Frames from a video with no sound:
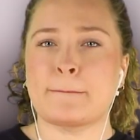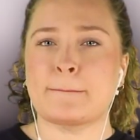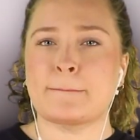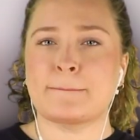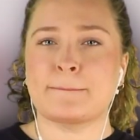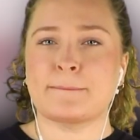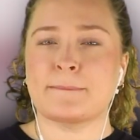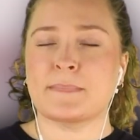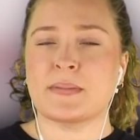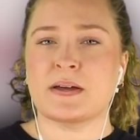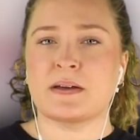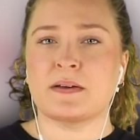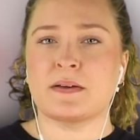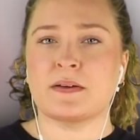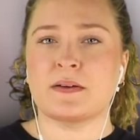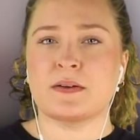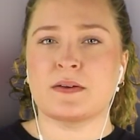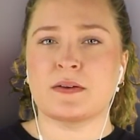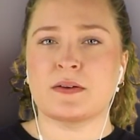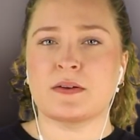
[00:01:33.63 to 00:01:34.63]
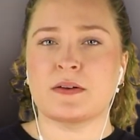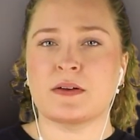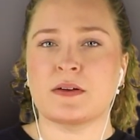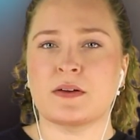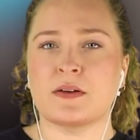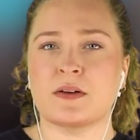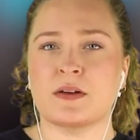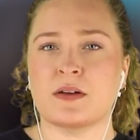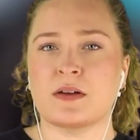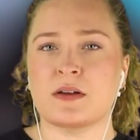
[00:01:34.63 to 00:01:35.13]

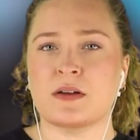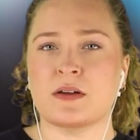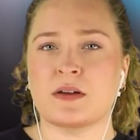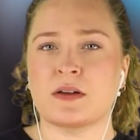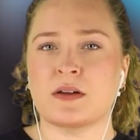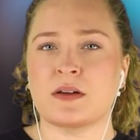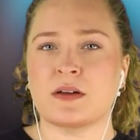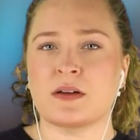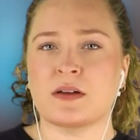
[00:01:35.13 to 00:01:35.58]
(no one is talking)